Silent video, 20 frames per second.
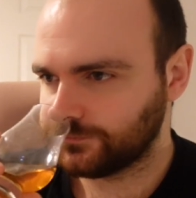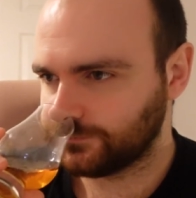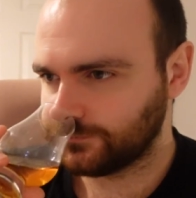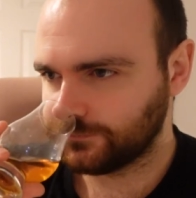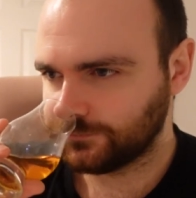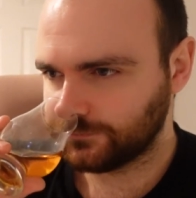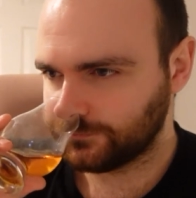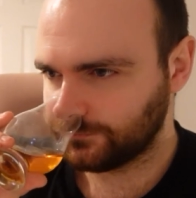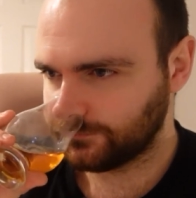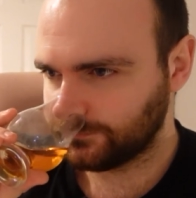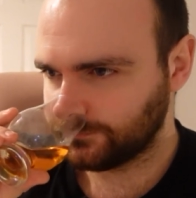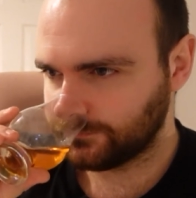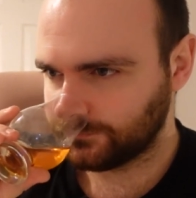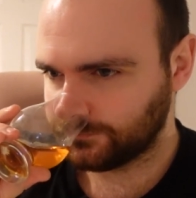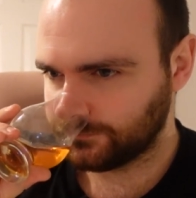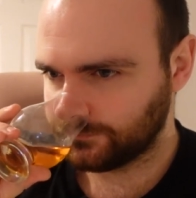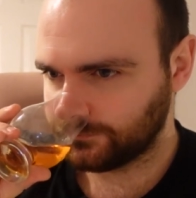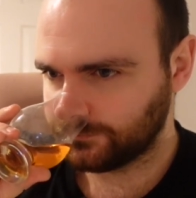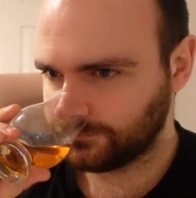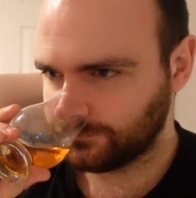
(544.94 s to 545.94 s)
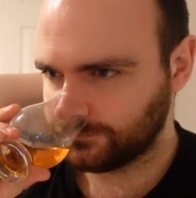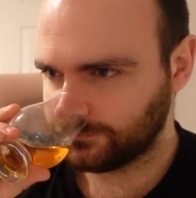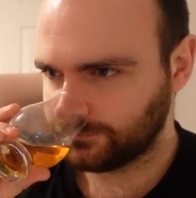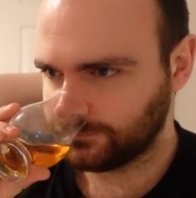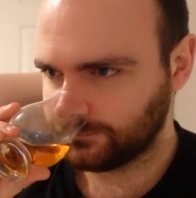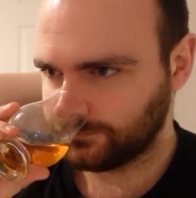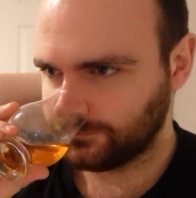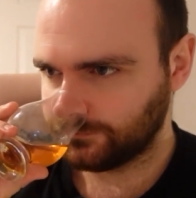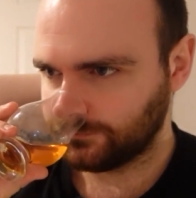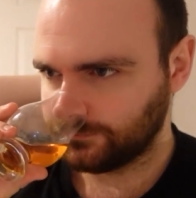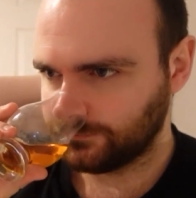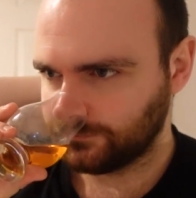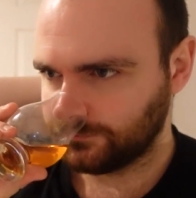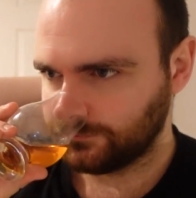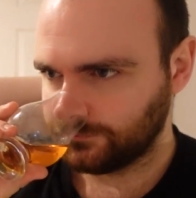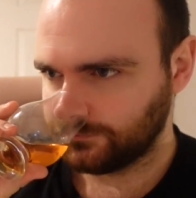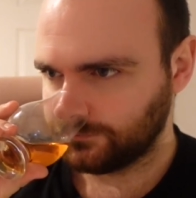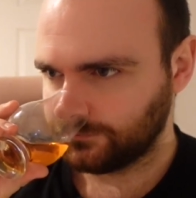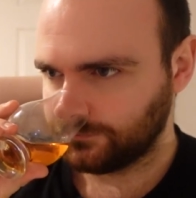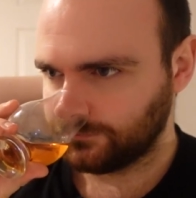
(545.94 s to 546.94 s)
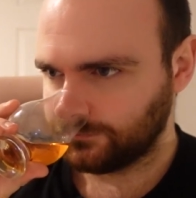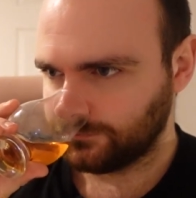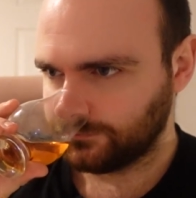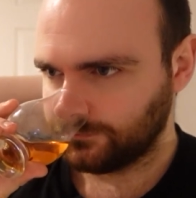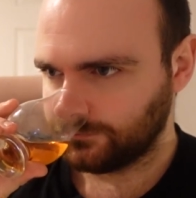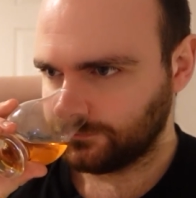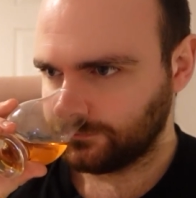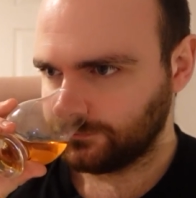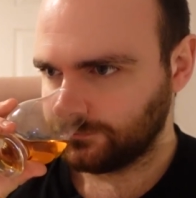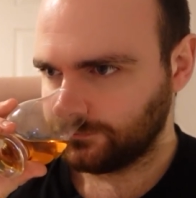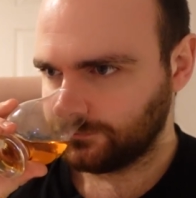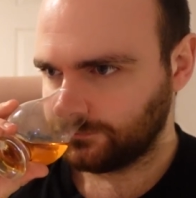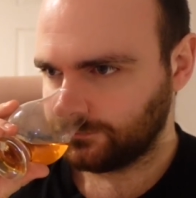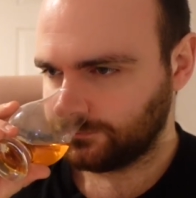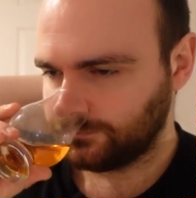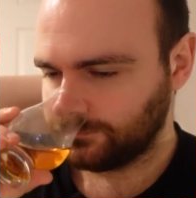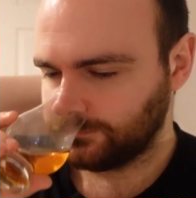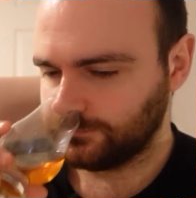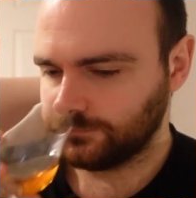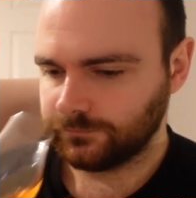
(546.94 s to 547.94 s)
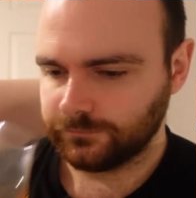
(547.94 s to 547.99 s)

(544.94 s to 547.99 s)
Nobody speaks.